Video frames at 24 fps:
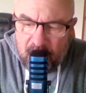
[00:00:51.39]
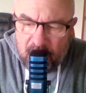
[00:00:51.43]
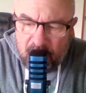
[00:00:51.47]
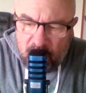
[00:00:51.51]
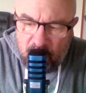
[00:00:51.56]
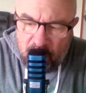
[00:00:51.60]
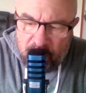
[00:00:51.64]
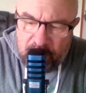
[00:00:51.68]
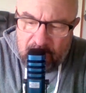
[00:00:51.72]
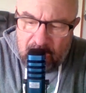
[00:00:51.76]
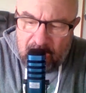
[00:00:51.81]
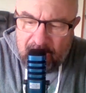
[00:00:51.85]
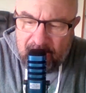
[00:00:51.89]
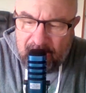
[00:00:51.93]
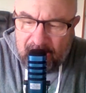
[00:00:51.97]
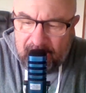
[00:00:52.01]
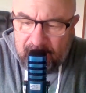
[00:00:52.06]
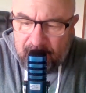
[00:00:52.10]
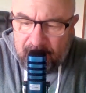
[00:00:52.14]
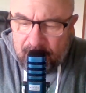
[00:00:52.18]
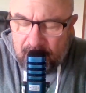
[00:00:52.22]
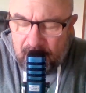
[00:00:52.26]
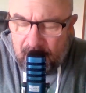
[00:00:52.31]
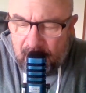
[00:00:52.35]
You've got
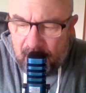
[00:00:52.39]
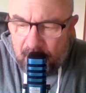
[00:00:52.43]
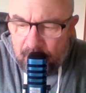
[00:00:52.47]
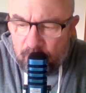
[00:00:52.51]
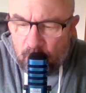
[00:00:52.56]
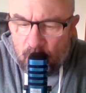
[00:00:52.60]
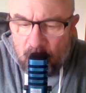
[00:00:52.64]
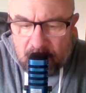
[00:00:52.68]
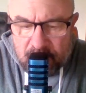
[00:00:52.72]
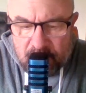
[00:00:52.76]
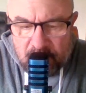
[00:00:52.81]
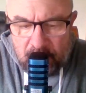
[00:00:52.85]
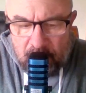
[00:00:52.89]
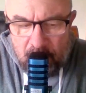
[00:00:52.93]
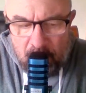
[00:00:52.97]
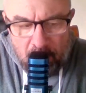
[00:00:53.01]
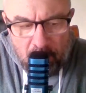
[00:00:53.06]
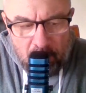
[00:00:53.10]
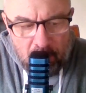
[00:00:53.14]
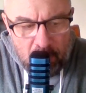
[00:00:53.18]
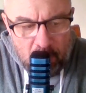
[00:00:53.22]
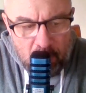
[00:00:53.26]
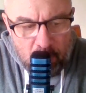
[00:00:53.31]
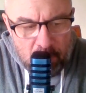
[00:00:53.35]
a
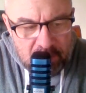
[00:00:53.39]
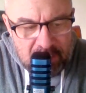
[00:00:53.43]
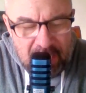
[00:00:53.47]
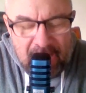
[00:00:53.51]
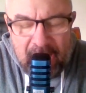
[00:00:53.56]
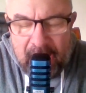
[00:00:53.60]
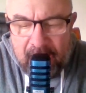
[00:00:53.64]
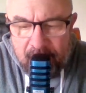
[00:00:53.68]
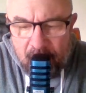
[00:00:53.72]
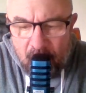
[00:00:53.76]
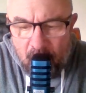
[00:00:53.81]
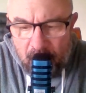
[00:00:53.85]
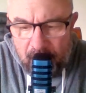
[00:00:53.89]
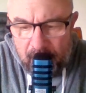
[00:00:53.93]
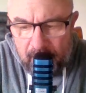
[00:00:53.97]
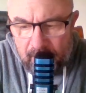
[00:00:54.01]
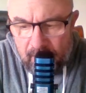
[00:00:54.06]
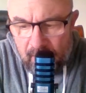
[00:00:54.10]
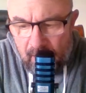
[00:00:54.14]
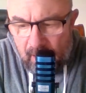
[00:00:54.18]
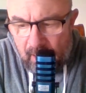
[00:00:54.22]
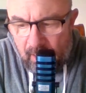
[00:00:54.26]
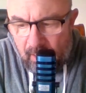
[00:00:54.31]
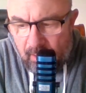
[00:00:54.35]
prosecutor who was
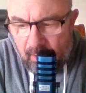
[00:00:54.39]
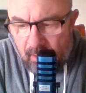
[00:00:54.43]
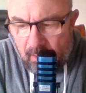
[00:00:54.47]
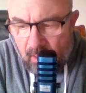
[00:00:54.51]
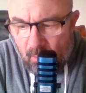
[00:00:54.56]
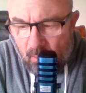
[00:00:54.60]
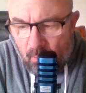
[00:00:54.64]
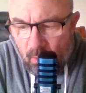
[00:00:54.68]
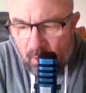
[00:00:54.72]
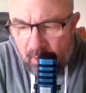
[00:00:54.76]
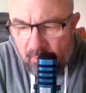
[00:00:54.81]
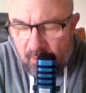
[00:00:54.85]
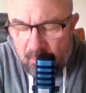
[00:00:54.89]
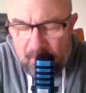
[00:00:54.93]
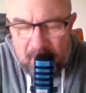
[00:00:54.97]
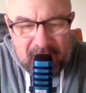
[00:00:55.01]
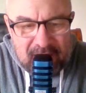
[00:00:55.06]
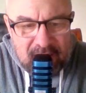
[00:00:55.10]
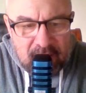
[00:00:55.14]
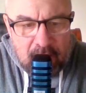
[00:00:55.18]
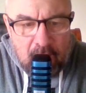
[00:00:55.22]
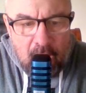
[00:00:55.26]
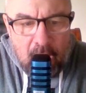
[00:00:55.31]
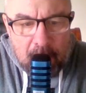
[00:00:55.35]
headhunting a one of the
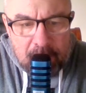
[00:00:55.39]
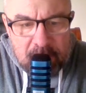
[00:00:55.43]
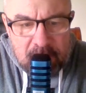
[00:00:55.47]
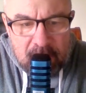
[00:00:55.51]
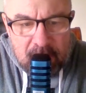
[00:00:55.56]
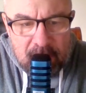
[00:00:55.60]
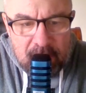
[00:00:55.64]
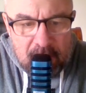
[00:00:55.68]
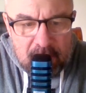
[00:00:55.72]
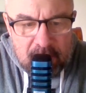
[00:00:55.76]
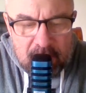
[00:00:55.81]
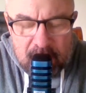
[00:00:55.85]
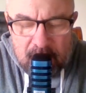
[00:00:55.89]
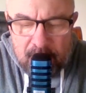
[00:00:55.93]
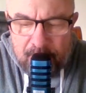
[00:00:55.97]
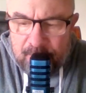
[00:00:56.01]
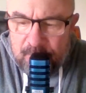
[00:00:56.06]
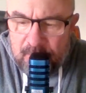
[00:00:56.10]
best cops this